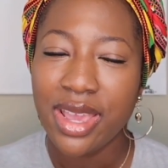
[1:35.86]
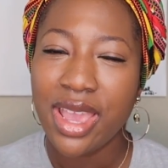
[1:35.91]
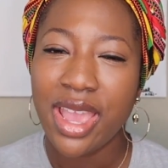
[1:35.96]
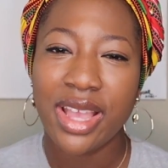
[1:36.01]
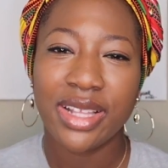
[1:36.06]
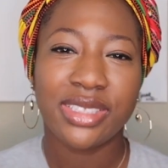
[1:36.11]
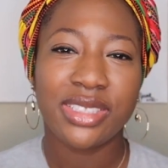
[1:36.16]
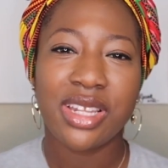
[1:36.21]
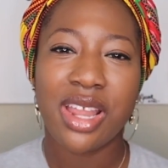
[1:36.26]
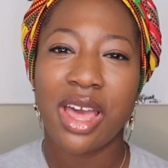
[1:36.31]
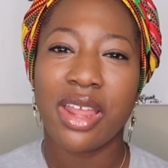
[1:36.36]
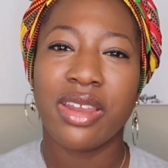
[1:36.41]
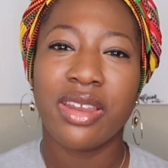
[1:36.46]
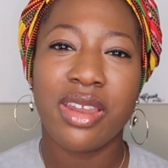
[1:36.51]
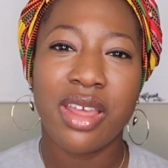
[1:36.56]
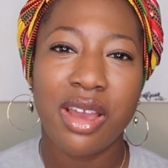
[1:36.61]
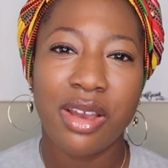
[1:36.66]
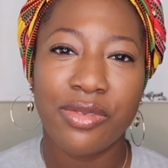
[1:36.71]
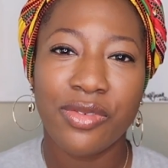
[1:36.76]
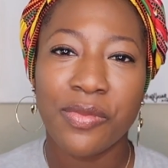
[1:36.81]
It's not
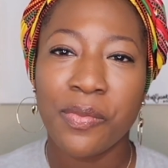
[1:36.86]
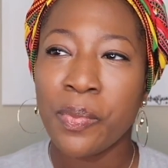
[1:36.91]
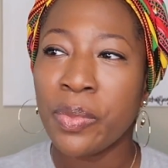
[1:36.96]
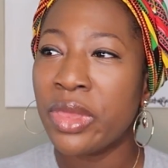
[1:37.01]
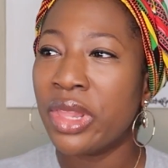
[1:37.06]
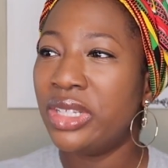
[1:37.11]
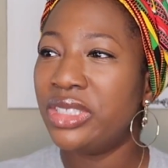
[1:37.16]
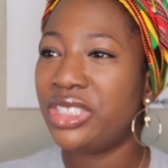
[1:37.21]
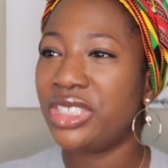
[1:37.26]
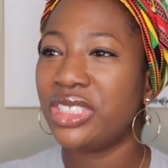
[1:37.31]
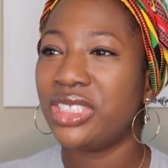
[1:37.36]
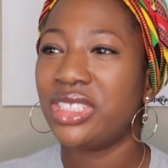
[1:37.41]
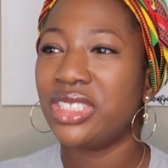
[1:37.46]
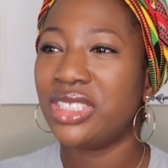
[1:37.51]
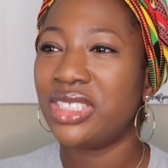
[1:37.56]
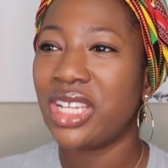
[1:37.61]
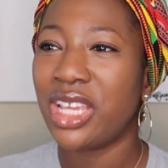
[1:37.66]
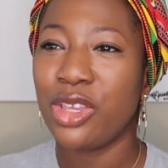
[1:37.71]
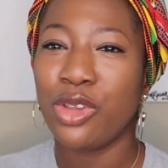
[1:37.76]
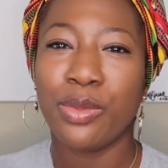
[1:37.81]
enough just to
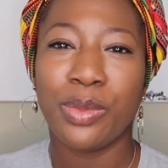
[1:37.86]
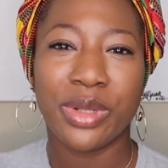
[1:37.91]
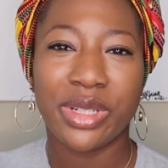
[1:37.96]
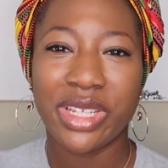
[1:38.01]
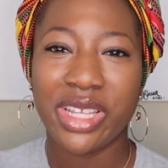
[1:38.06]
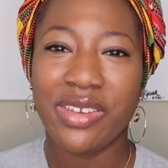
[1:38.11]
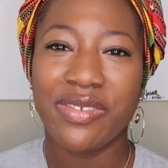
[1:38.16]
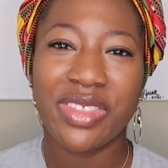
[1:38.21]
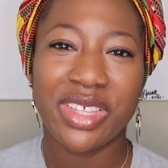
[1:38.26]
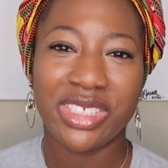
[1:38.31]
say you believe